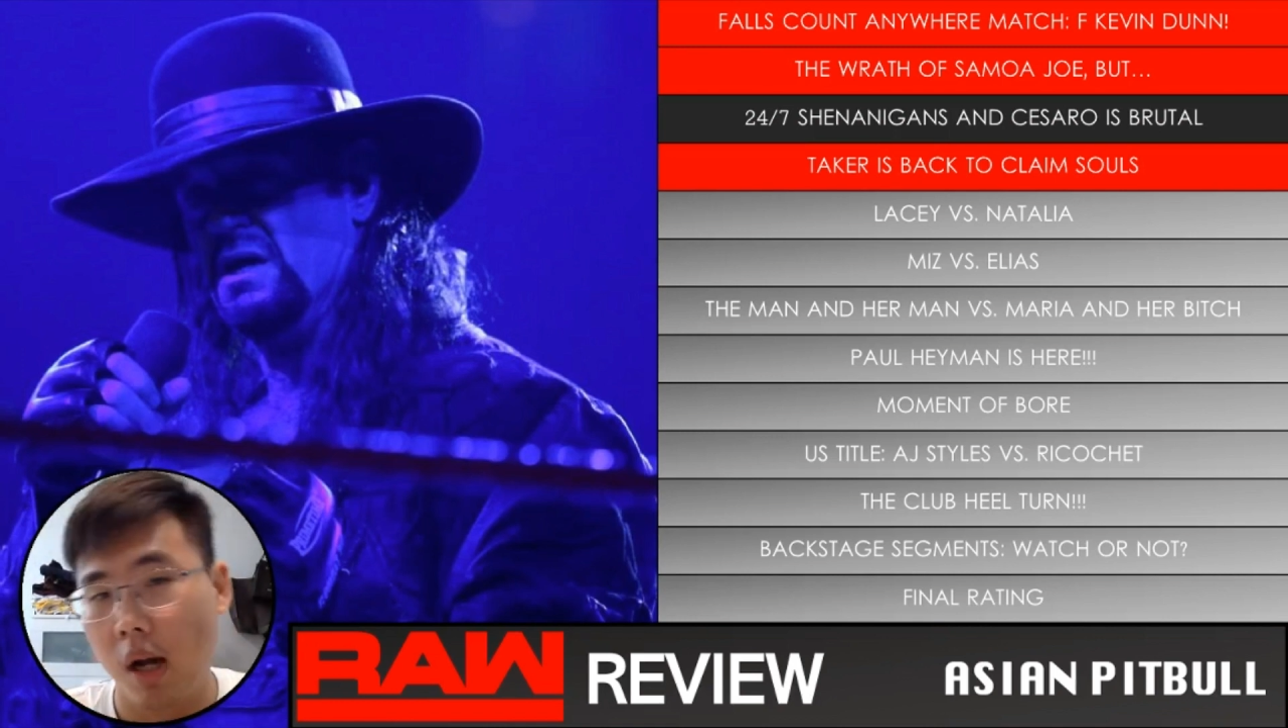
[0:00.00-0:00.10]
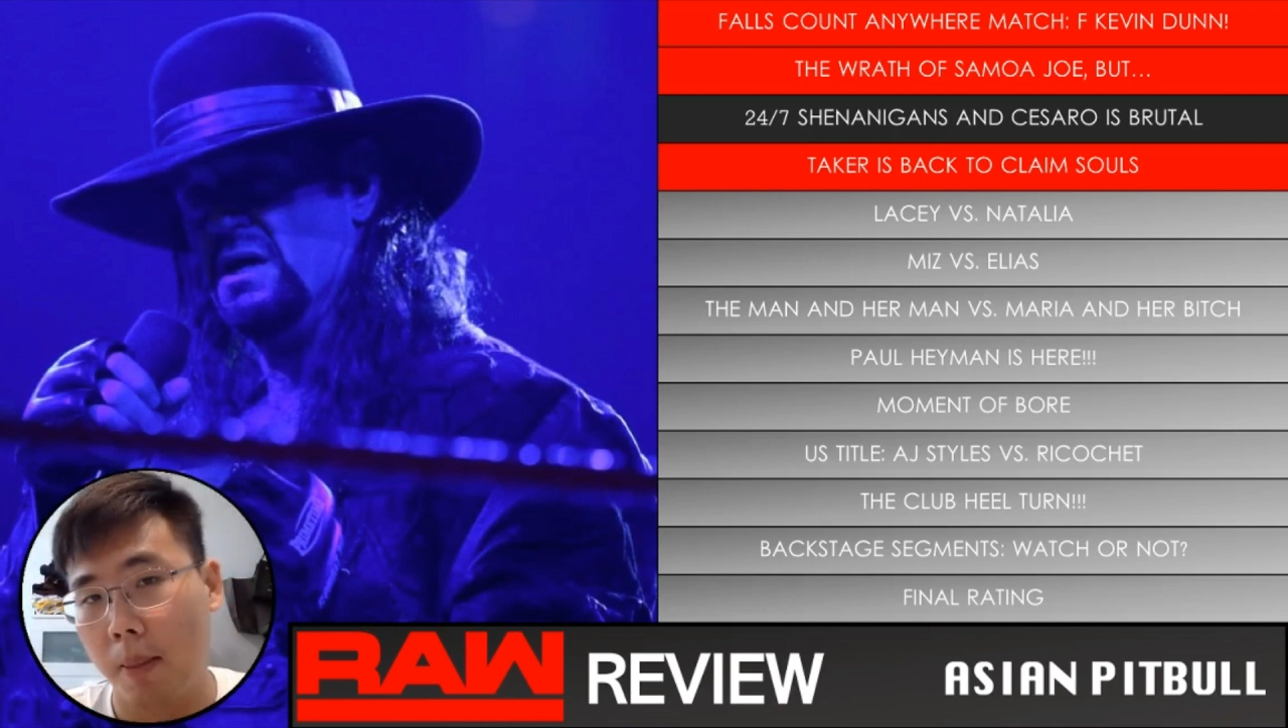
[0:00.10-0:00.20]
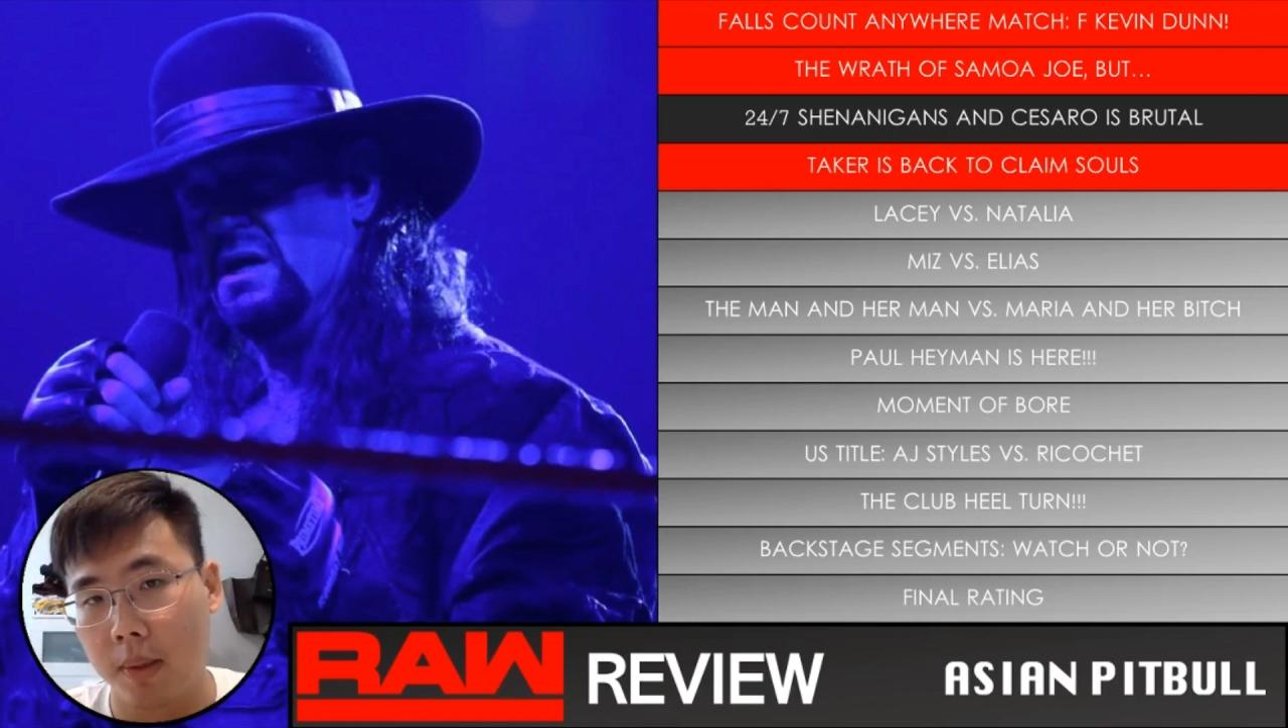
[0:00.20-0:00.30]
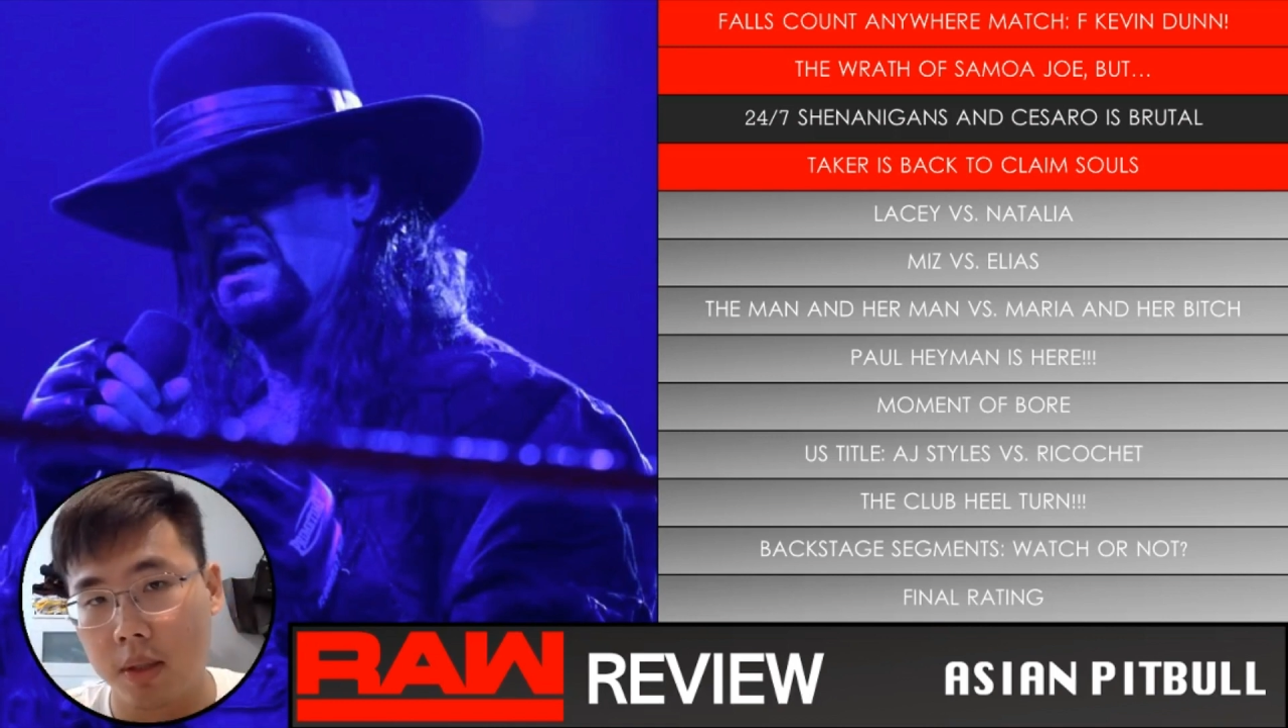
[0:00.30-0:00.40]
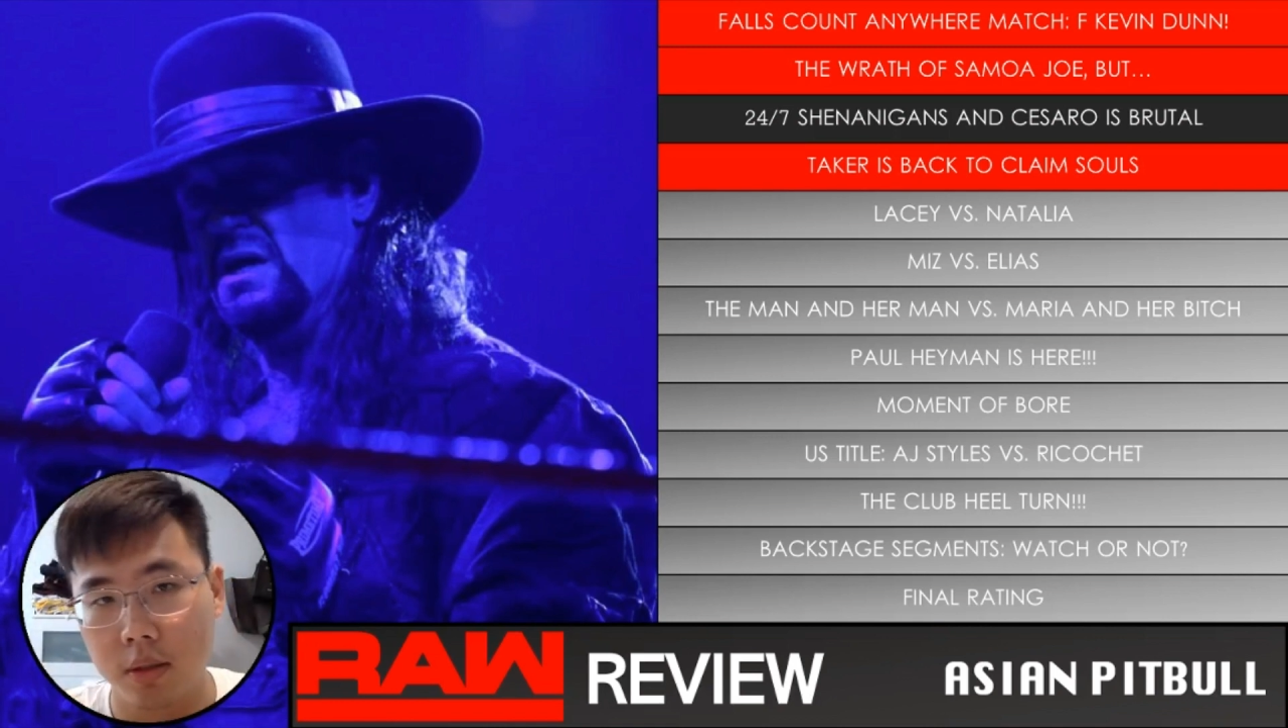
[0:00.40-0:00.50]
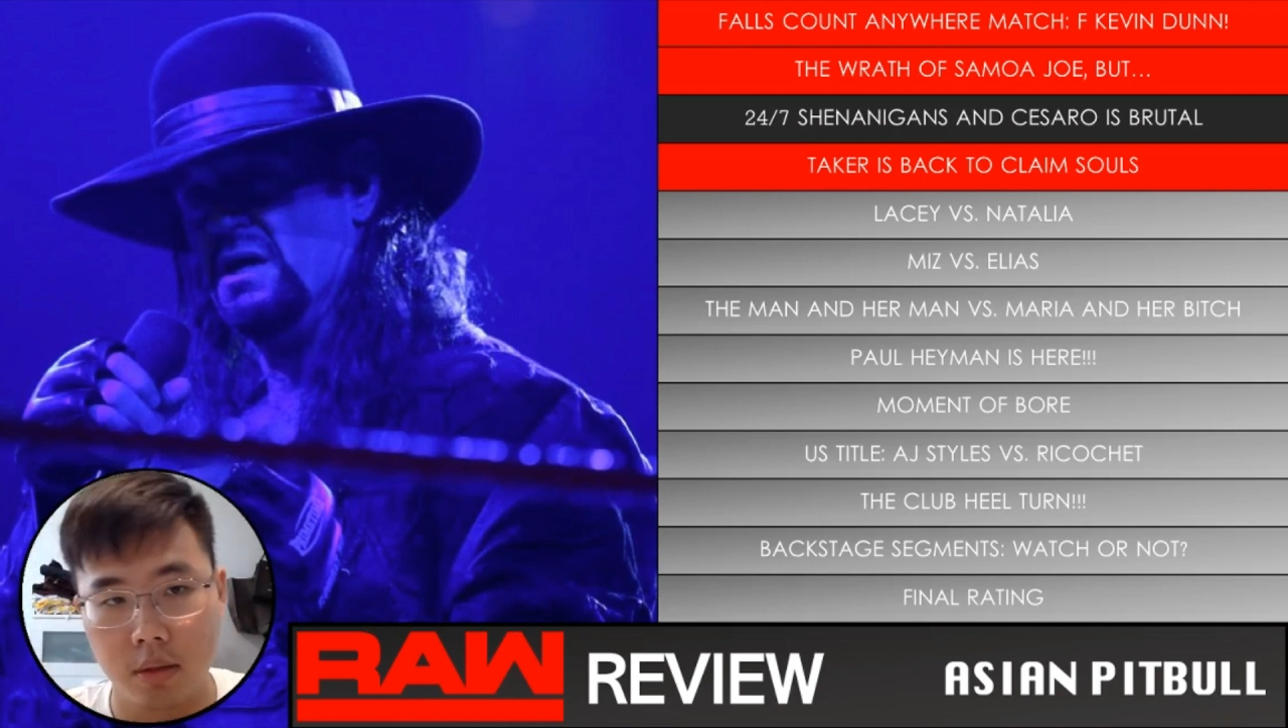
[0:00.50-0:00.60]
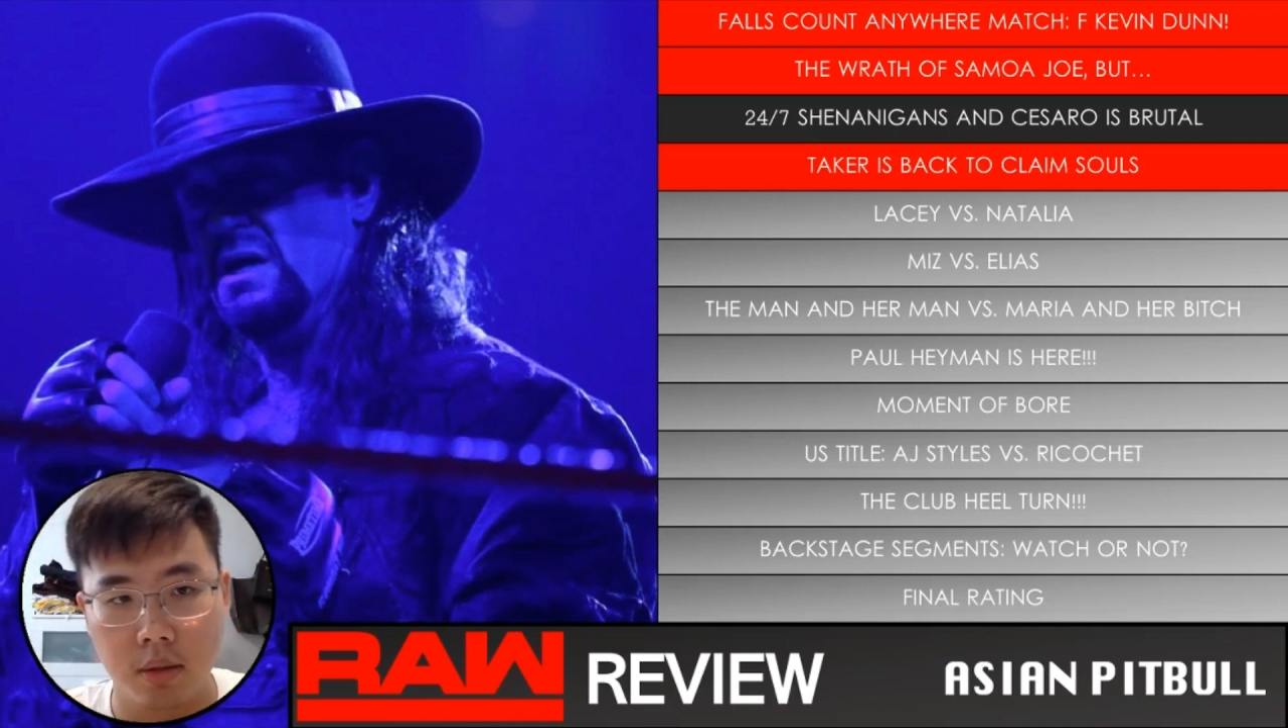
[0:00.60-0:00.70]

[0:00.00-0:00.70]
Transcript: happens